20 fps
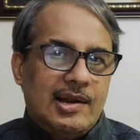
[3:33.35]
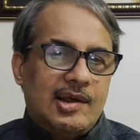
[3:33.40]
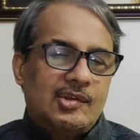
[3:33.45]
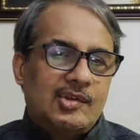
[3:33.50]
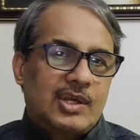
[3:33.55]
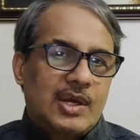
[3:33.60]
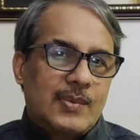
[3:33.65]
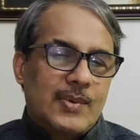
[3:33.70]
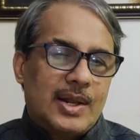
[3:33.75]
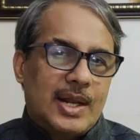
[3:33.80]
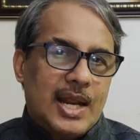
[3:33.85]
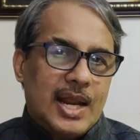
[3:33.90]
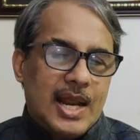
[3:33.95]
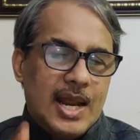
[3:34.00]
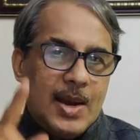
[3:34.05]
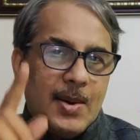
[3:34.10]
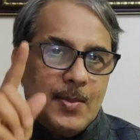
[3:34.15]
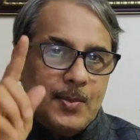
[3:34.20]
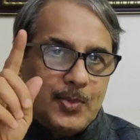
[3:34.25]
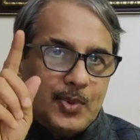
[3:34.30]
has given a
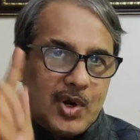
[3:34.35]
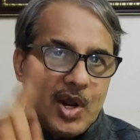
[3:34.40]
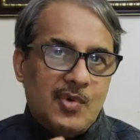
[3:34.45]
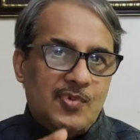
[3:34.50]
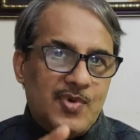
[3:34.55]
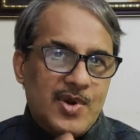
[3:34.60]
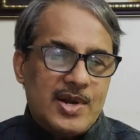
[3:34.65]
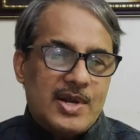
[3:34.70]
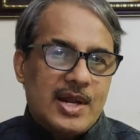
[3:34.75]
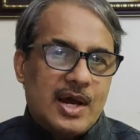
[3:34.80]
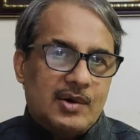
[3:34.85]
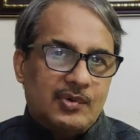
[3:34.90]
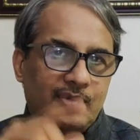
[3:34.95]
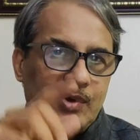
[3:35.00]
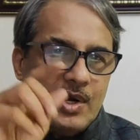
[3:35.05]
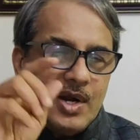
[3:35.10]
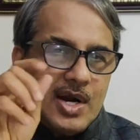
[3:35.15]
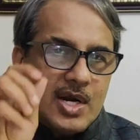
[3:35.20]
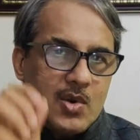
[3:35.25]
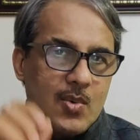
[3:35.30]
profit of
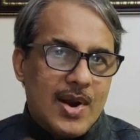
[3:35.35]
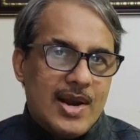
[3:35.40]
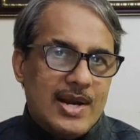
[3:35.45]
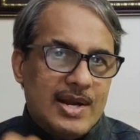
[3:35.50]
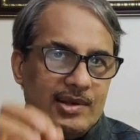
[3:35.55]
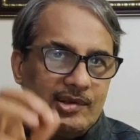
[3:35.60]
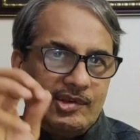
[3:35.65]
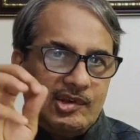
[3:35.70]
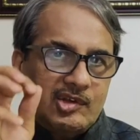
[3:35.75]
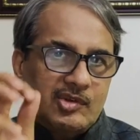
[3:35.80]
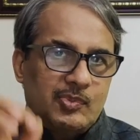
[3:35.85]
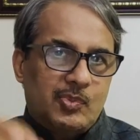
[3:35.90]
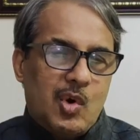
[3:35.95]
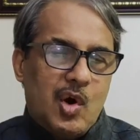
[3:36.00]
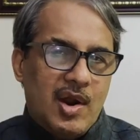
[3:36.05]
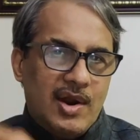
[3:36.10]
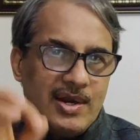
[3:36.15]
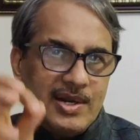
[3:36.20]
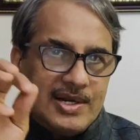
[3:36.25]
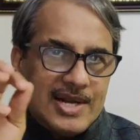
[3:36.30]

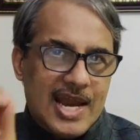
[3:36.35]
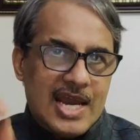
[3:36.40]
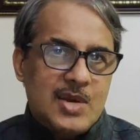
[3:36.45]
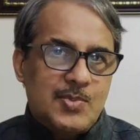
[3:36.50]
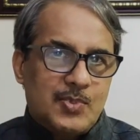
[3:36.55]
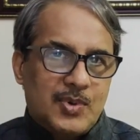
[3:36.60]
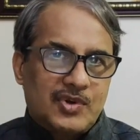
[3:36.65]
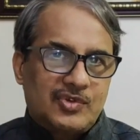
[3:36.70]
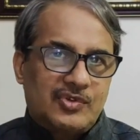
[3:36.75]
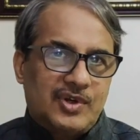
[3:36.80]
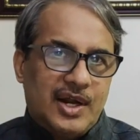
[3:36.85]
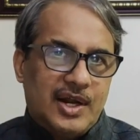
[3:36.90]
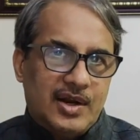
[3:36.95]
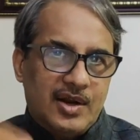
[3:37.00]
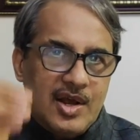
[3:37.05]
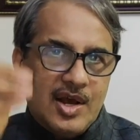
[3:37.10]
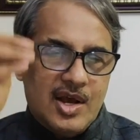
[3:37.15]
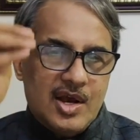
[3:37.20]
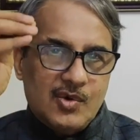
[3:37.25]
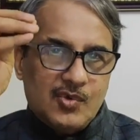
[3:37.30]
26.9%
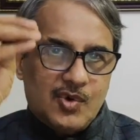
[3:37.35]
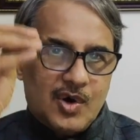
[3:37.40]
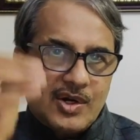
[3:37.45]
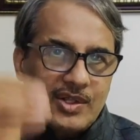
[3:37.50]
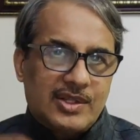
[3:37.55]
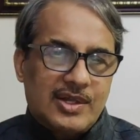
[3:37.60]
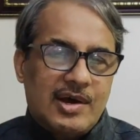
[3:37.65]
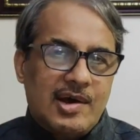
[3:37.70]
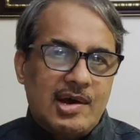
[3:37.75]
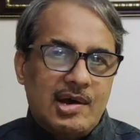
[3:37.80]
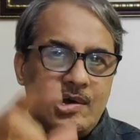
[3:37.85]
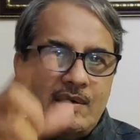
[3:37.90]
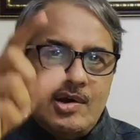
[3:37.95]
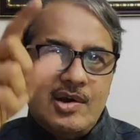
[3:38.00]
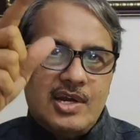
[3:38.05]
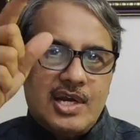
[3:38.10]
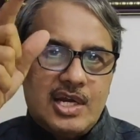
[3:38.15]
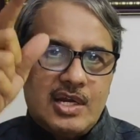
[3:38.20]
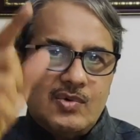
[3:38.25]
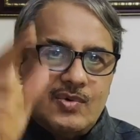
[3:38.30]
for the
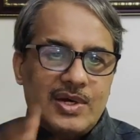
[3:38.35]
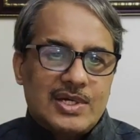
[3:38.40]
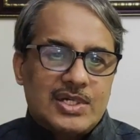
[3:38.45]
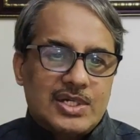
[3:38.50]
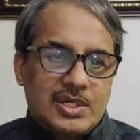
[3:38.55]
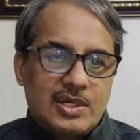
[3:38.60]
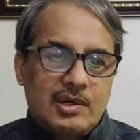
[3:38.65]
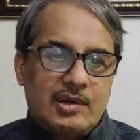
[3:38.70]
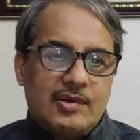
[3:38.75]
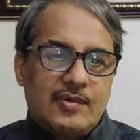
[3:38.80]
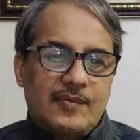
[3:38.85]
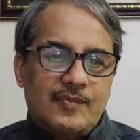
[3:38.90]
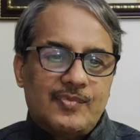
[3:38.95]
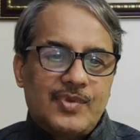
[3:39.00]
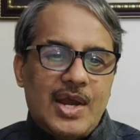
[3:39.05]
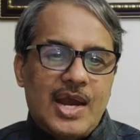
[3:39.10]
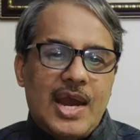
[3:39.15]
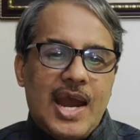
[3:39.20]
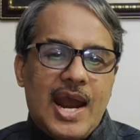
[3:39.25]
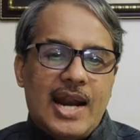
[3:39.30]
investor.
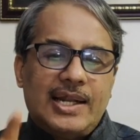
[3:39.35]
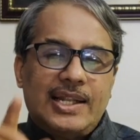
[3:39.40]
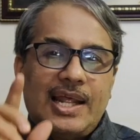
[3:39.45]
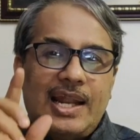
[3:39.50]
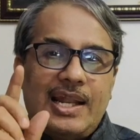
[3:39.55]
And the